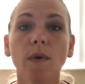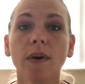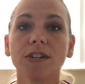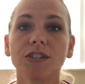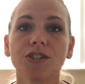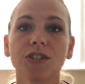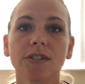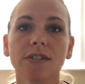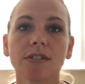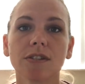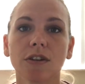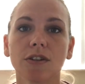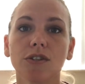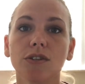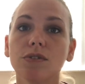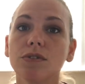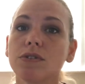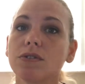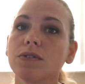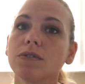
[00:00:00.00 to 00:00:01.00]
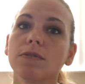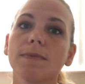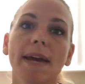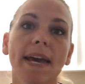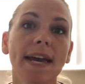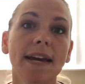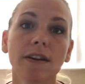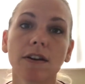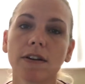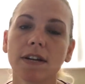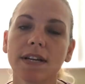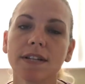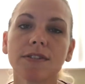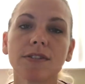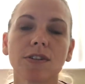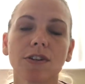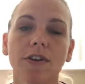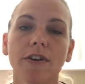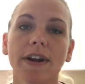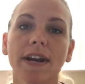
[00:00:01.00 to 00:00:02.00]
questions on YouTube and on
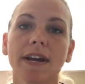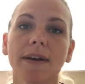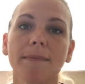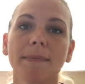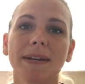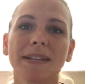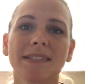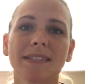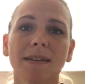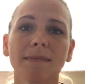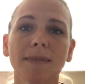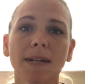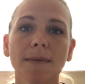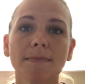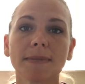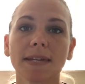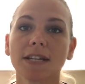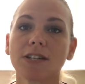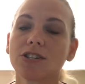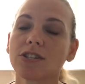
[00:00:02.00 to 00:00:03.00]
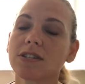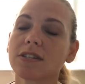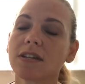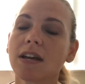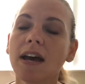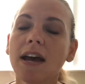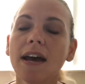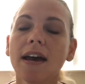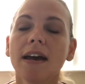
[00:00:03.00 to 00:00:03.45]
Instagram and sometimes I just